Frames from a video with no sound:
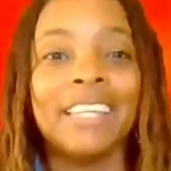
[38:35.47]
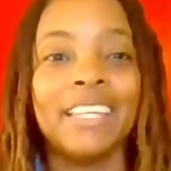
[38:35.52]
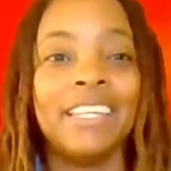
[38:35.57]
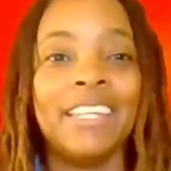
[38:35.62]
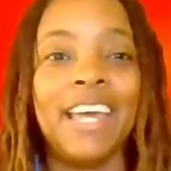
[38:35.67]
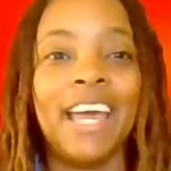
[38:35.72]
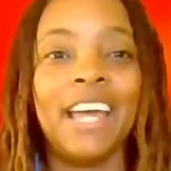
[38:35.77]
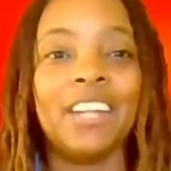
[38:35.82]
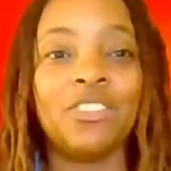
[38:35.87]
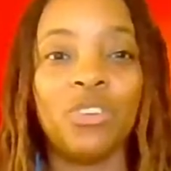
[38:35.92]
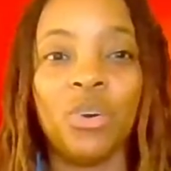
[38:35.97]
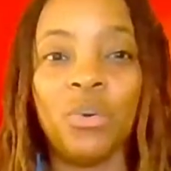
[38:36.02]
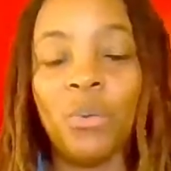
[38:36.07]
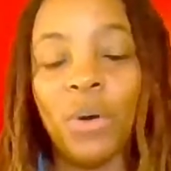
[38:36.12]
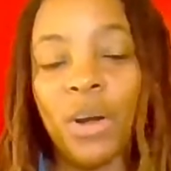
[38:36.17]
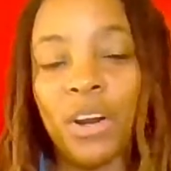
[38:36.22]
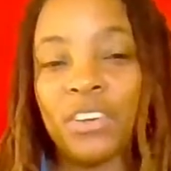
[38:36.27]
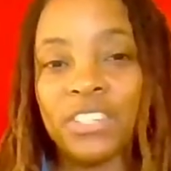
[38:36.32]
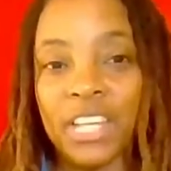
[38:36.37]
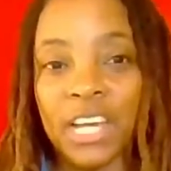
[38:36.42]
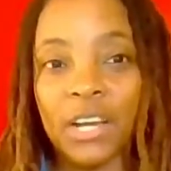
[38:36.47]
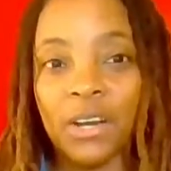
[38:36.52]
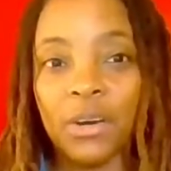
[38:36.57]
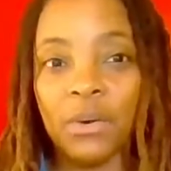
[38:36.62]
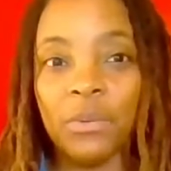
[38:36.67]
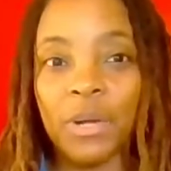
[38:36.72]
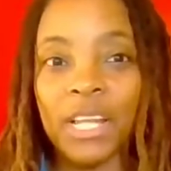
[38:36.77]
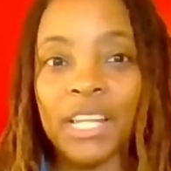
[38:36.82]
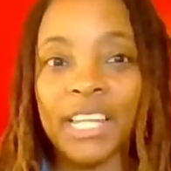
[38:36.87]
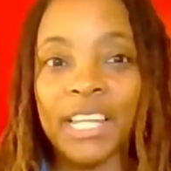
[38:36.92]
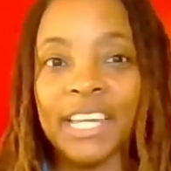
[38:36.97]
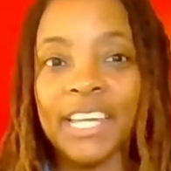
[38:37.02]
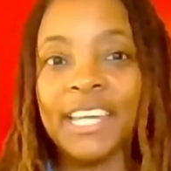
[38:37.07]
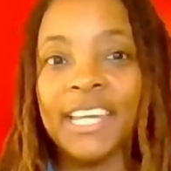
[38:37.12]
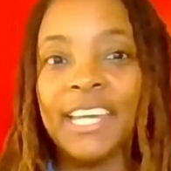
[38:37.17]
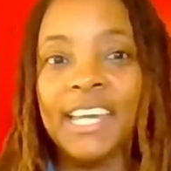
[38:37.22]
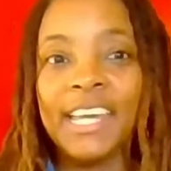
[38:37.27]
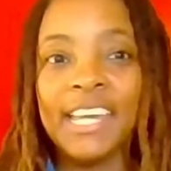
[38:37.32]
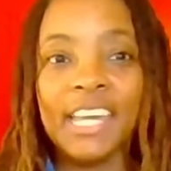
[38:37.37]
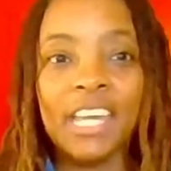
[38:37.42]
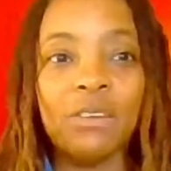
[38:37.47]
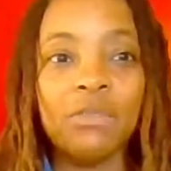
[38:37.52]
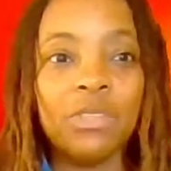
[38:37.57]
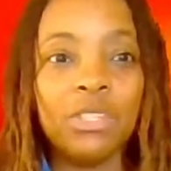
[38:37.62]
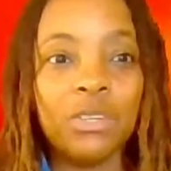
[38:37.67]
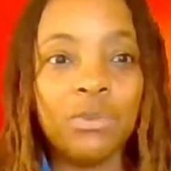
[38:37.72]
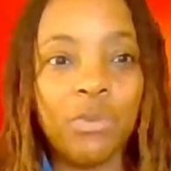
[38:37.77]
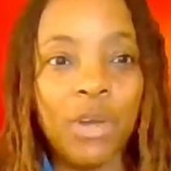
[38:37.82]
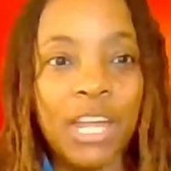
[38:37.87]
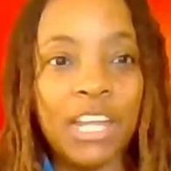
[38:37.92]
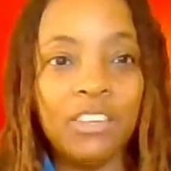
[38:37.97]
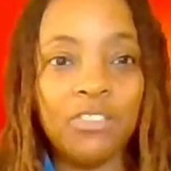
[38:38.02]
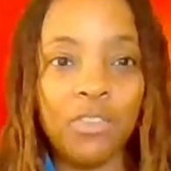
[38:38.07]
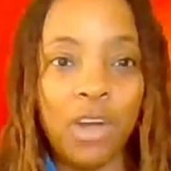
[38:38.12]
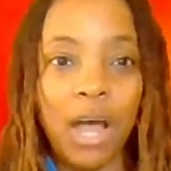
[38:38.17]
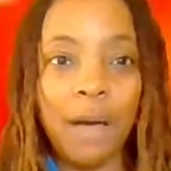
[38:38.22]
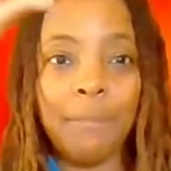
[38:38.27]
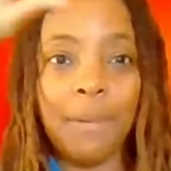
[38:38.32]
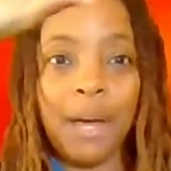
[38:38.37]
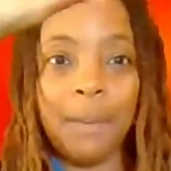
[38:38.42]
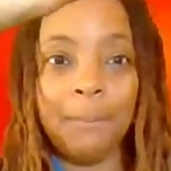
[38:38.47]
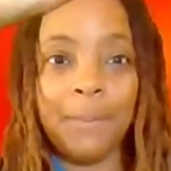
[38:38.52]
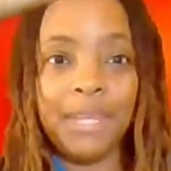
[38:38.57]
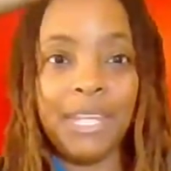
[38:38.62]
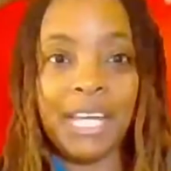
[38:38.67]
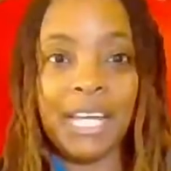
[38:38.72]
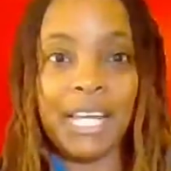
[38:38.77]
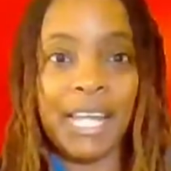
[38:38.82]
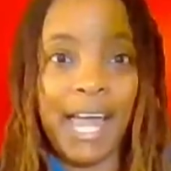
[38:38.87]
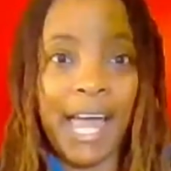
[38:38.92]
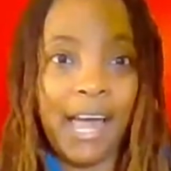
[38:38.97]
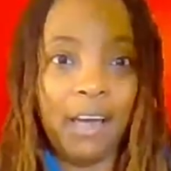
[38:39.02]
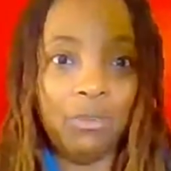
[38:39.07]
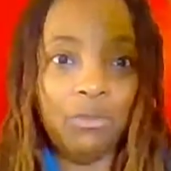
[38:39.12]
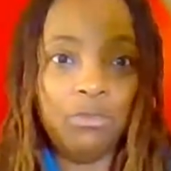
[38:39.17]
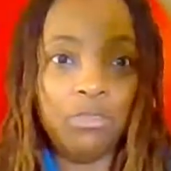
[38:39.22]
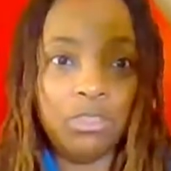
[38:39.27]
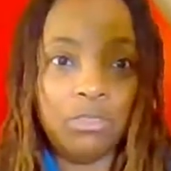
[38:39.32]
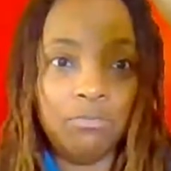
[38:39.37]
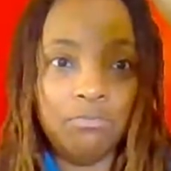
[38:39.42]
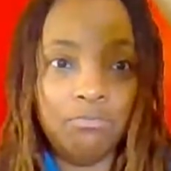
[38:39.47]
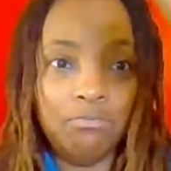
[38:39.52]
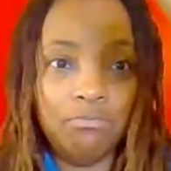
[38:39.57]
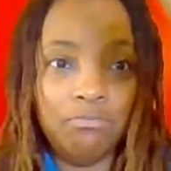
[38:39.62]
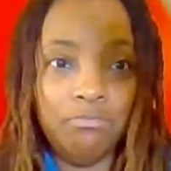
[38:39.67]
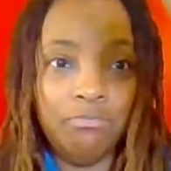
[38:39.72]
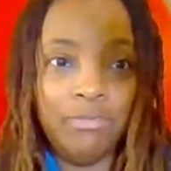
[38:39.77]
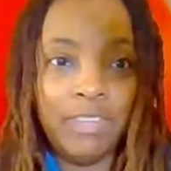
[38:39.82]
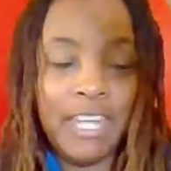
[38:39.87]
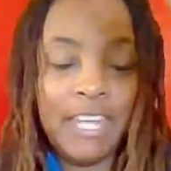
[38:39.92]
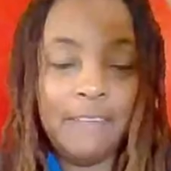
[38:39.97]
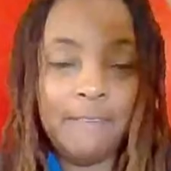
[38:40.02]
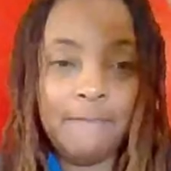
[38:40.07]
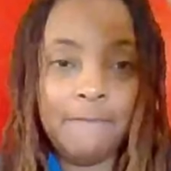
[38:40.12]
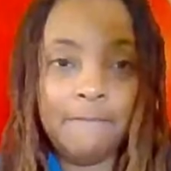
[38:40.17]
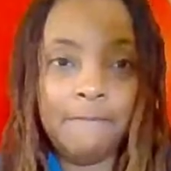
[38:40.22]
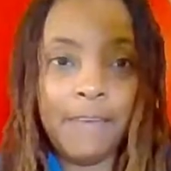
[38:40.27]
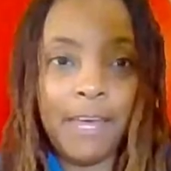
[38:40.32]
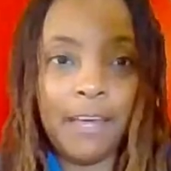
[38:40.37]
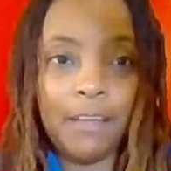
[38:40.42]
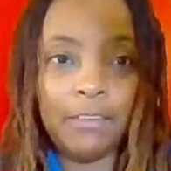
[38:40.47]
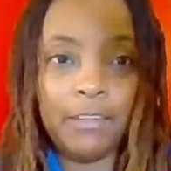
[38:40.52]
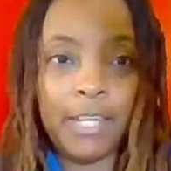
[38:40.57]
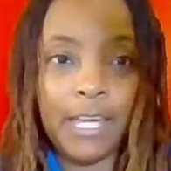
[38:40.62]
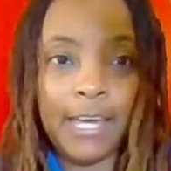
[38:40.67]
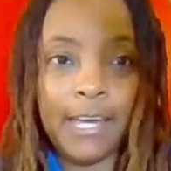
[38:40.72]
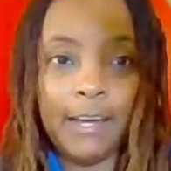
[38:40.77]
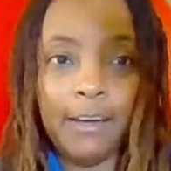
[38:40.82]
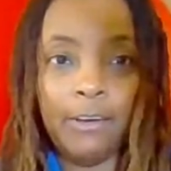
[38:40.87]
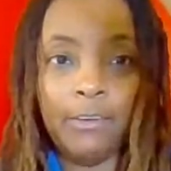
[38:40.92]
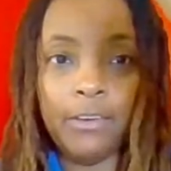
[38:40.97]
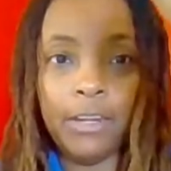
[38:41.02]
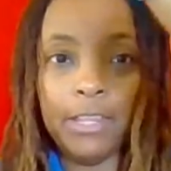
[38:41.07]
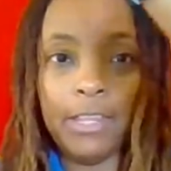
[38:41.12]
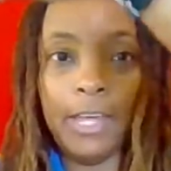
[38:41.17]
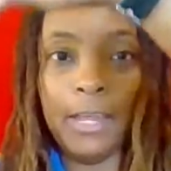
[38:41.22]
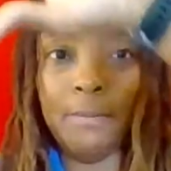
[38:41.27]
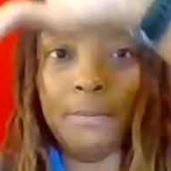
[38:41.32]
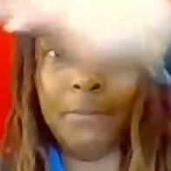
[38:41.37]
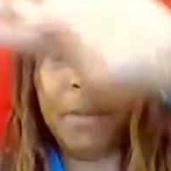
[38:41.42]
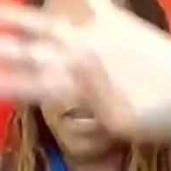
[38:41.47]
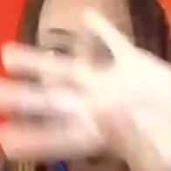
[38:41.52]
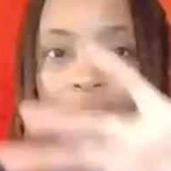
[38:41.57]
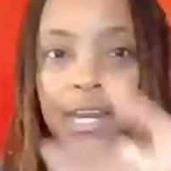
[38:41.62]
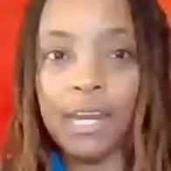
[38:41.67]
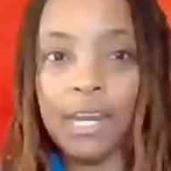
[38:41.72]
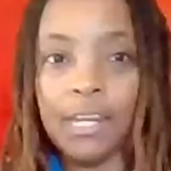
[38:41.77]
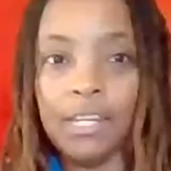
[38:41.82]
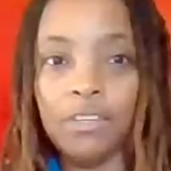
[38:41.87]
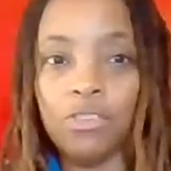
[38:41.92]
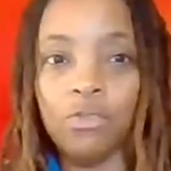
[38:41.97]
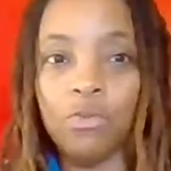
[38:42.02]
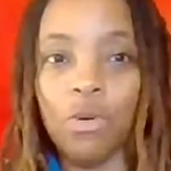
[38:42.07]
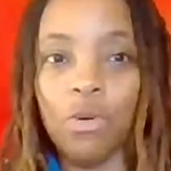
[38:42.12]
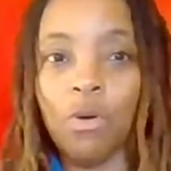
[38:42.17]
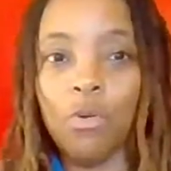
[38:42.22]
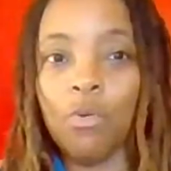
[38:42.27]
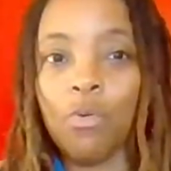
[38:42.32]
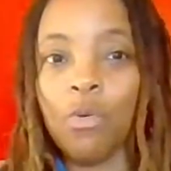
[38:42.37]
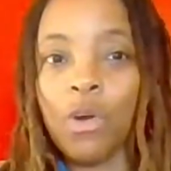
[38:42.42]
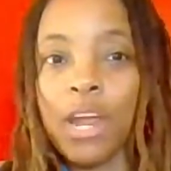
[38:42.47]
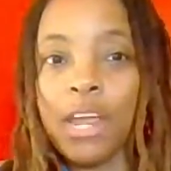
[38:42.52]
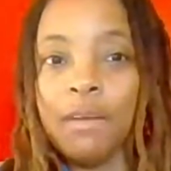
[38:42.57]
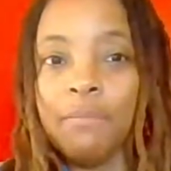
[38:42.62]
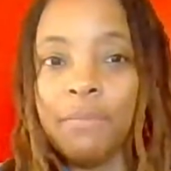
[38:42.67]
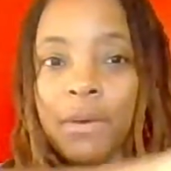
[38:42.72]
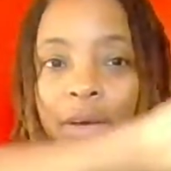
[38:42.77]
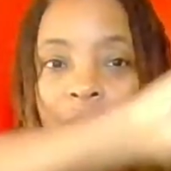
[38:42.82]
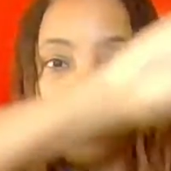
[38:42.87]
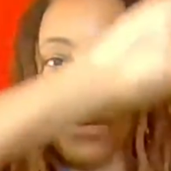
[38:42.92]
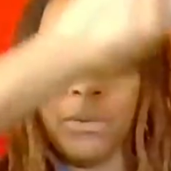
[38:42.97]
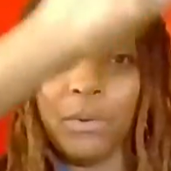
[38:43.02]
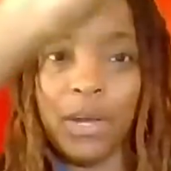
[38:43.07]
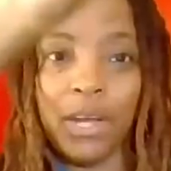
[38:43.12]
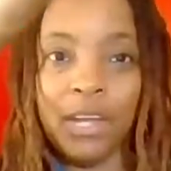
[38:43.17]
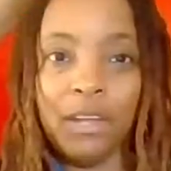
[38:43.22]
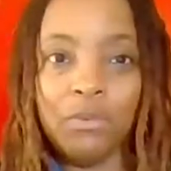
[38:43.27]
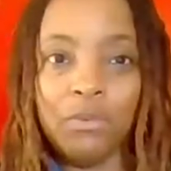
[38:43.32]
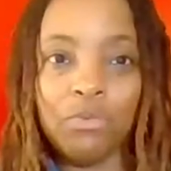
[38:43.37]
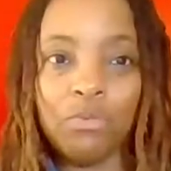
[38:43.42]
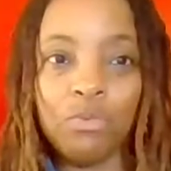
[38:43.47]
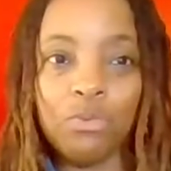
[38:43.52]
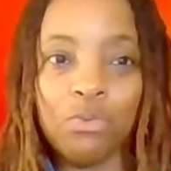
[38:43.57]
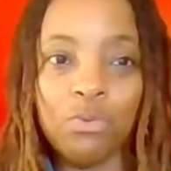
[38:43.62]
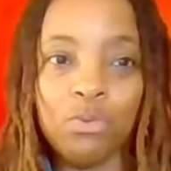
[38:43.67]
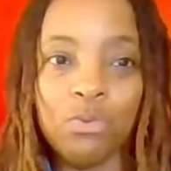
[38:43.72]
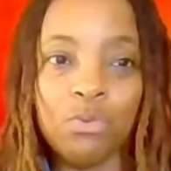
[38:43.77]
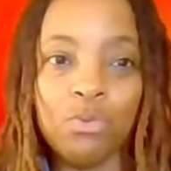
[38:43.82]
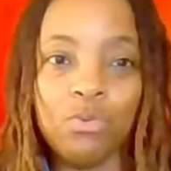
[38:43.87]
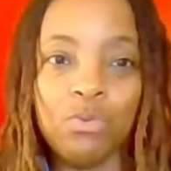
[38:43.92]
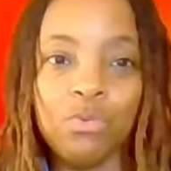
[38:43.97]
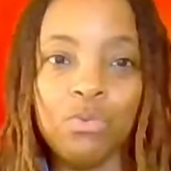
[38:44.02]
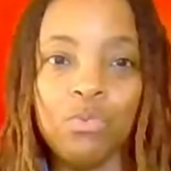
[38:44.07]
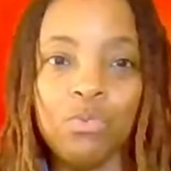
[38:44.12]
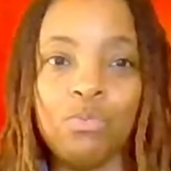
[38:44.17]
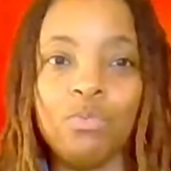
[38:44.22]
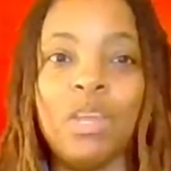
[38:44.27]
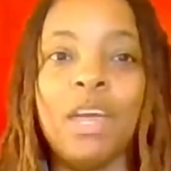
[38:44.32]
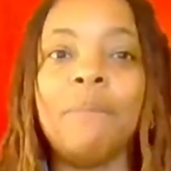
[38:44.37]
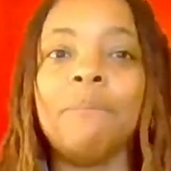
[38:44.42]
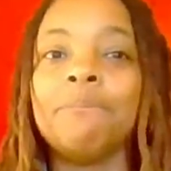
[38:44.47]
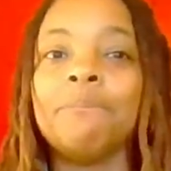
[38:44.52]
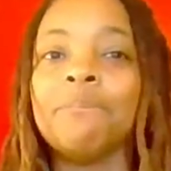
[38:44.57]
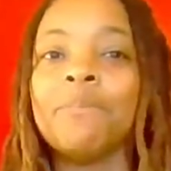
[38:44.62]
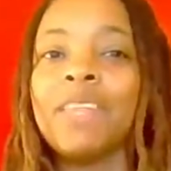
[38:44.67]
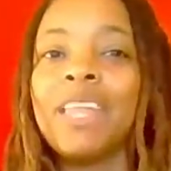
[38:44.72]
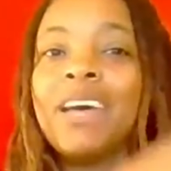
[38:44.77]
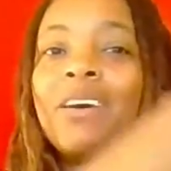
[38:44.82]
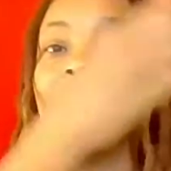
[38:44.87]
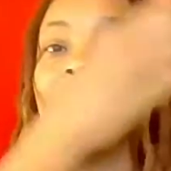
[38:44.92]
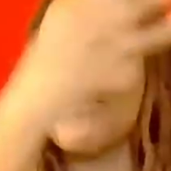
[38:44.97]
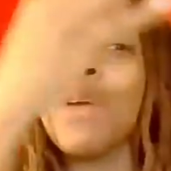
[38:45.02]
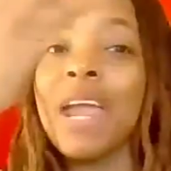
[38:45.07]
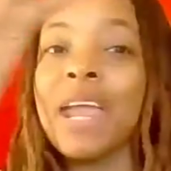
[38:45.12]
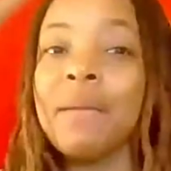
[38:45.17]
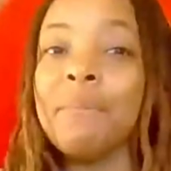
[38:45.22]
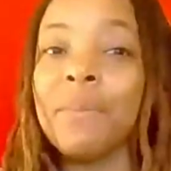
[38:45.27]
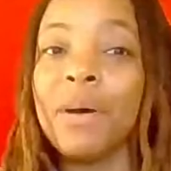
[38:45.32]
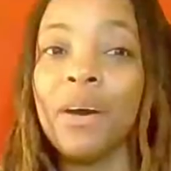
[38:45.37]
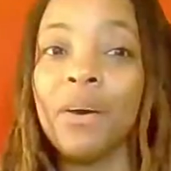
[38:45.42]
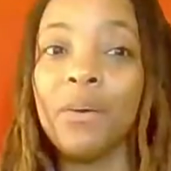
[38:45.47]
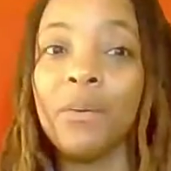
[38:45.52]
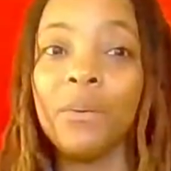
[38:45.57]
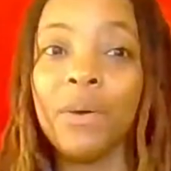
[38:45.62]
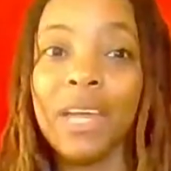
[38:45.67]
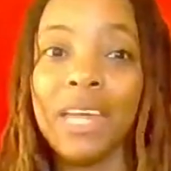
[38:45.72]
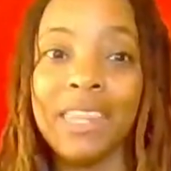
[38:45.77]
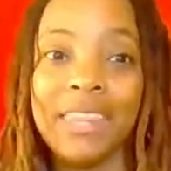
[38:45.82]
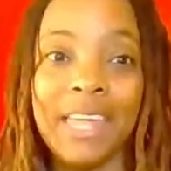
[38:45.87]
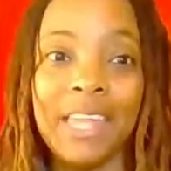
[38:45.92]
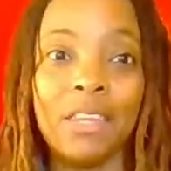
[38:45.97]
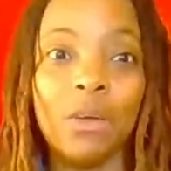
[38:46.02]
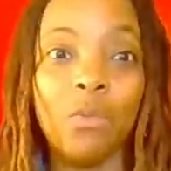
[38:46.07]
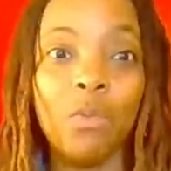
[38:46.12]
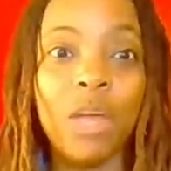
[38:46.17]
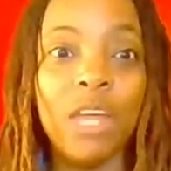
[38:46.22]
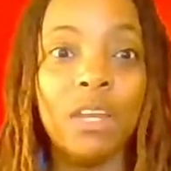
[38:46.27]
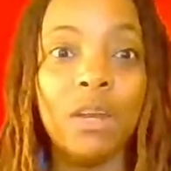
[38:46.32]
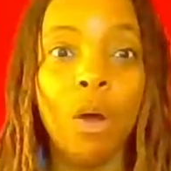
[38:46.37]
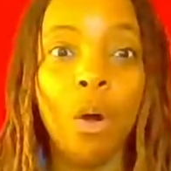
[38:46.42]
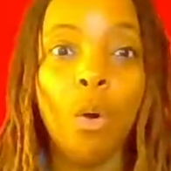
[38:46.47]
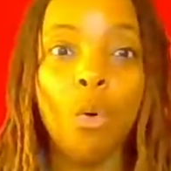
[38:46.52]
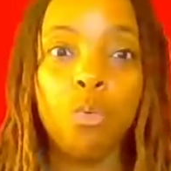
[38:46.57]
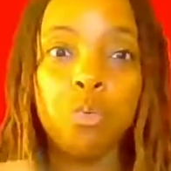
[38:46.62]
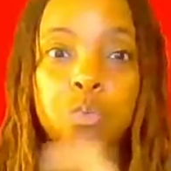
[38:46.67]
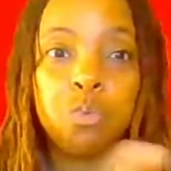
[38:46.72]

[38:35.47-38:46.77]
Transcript: the natural water cycle, really, he was a raindrop up in the clouds. He fell down and then made it into a rainbow, right? Ooh, yep, a rainbow. And then the wind